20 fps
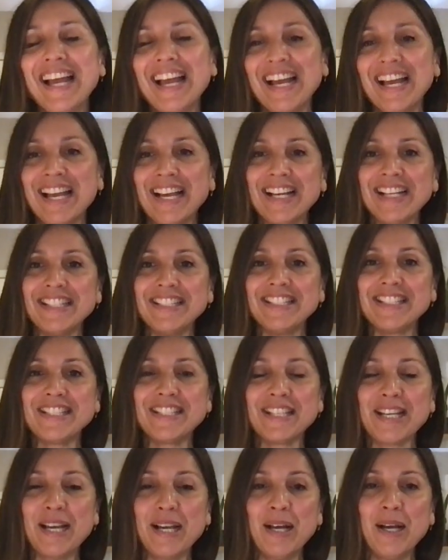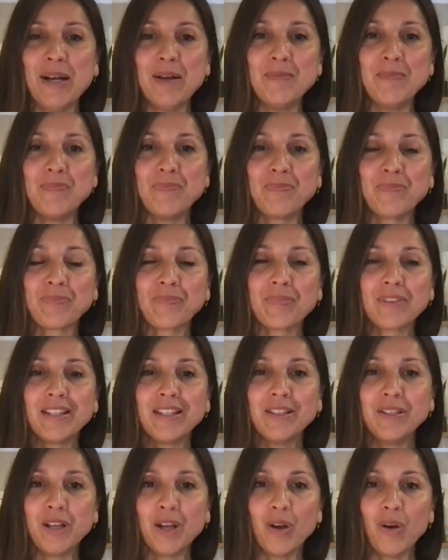And,
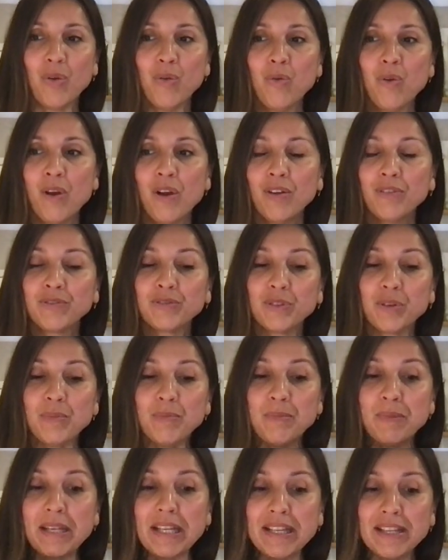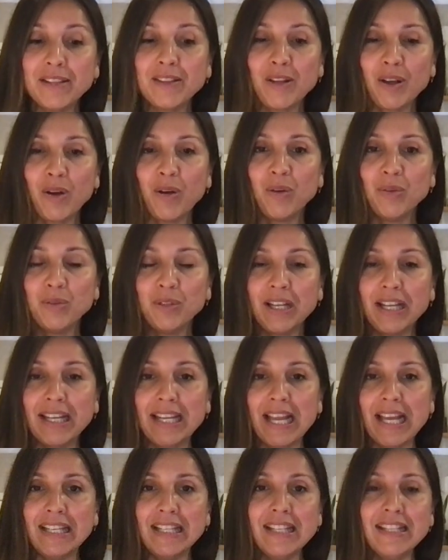you know, for me, though, like
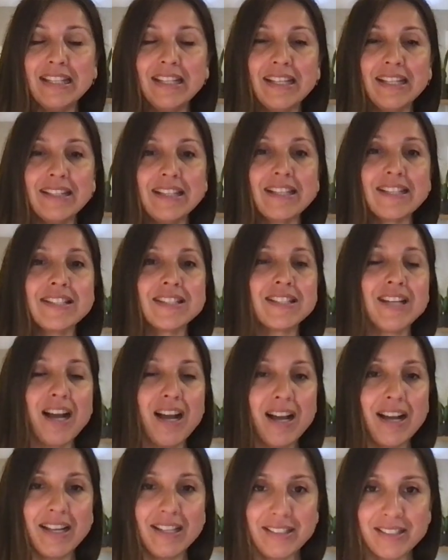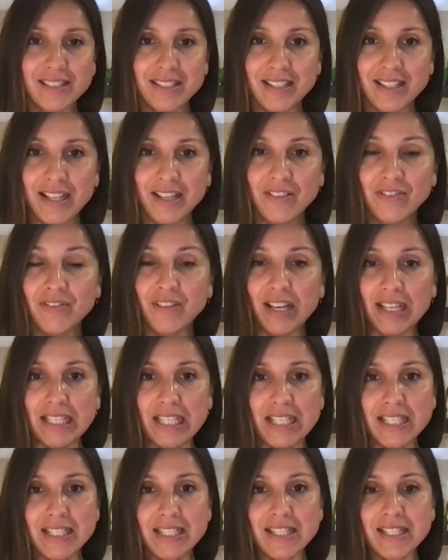anything that's tied to like
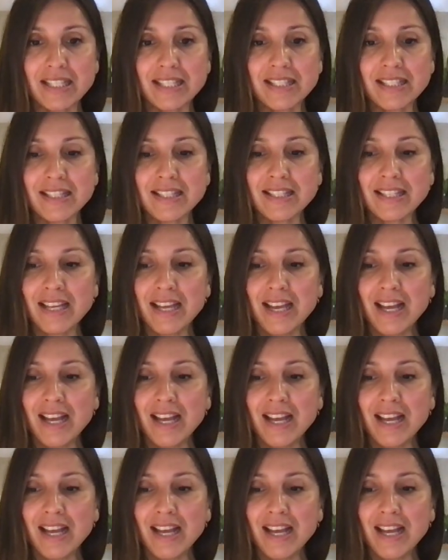finances,